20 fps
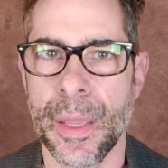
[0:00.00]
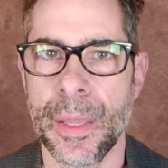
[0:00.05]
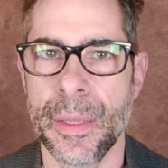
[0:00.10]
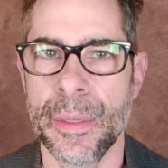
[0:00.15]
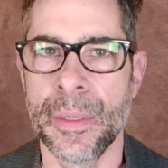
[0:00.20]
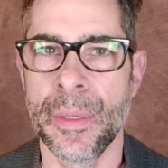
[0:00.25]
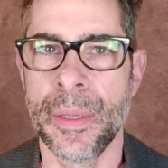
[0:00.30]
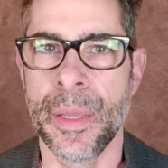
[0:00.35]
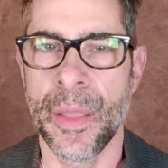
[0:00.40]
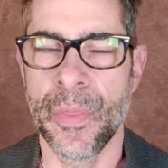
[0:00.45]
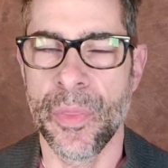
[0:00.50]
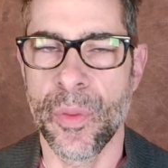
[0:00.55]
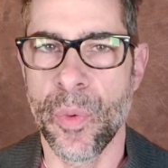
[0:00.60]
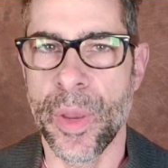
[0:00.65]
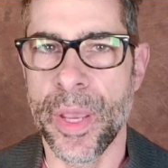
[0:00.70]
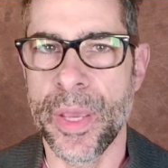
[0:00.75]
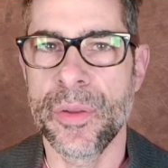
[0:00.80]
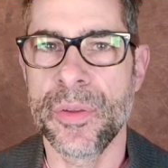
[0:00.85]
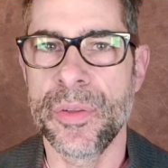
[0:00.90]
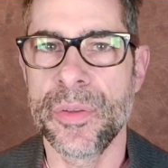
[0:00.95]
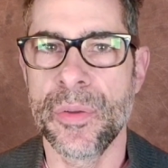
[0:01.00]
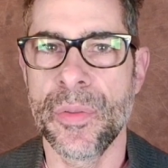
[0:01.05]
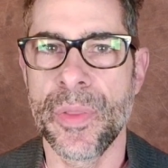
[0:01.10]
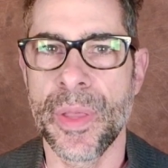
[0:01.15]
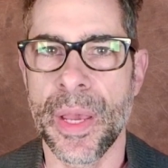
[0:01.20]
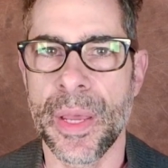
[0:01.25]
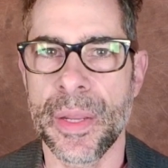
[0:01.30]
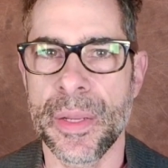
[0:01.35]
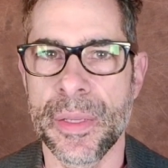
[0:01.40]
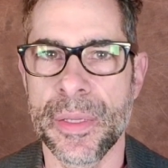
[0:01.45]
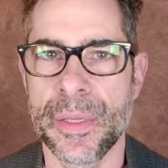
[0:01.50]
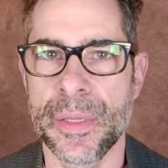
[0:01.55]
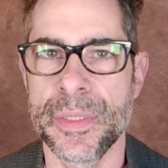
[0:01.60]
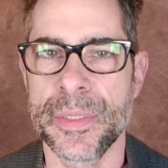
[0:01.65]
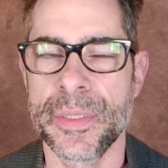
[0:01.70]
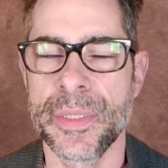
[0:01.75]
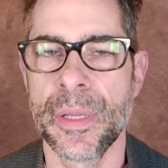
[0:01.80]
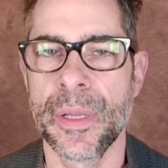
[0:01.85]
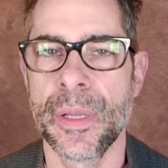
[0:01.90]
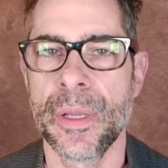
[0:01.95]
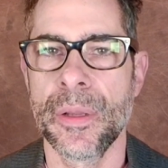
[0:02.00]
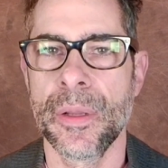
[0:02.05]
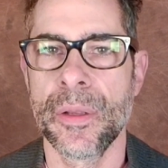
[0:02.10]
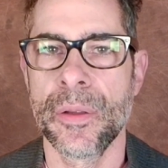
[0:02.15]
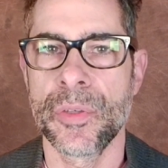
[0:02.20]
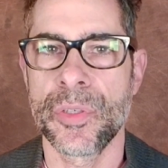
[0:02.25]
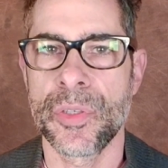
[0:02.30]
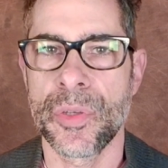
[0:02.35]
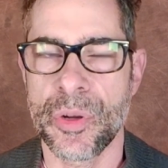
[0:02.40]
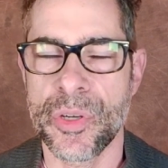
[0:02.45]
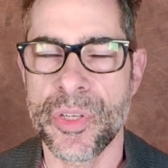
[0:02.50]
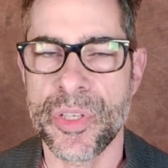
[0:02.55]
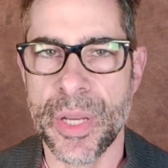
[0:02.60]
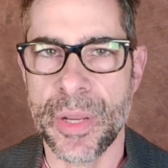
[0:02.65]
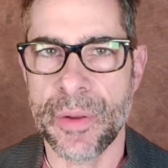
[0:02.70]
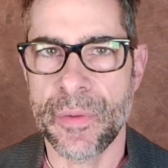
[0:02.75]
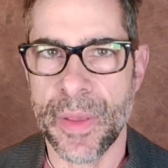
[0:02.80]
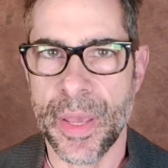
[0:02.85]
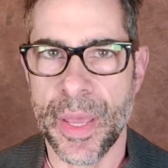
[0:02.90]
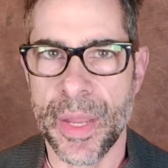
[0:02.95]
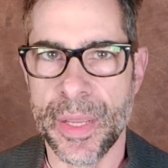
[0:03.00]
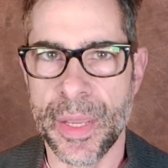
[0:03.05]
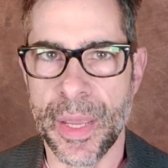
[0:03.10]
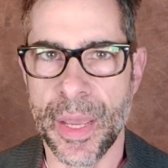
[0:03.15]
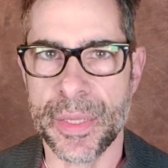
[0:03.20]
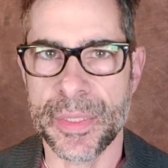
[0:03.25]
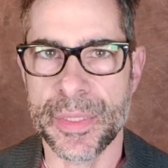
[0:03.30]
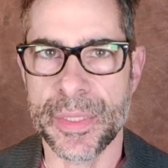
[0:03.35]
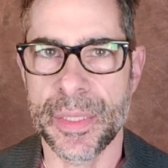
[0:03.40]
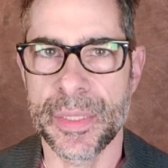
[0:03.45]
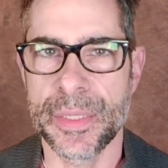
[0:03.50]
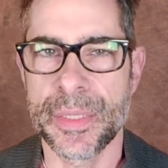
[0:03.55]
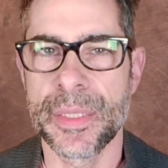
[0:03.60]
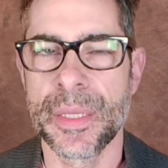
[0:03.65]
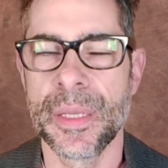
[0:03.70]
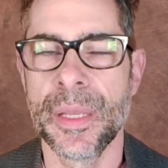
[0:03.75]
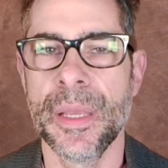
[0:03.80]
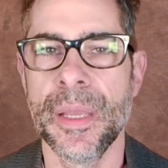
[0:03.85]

and the way to do that is short-chain fatty acids